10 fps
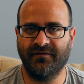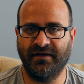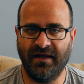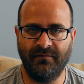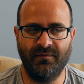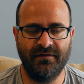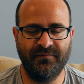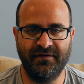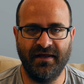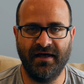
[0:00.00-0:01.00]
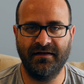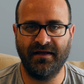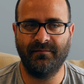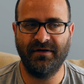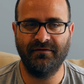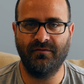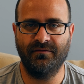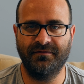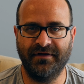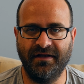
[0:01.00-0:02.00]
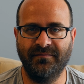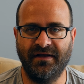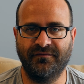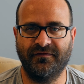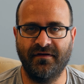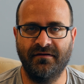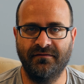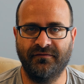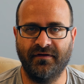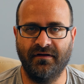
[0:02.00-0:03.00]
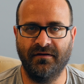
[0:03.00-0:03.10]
Went up to the attic, got my recorder, came downstairs,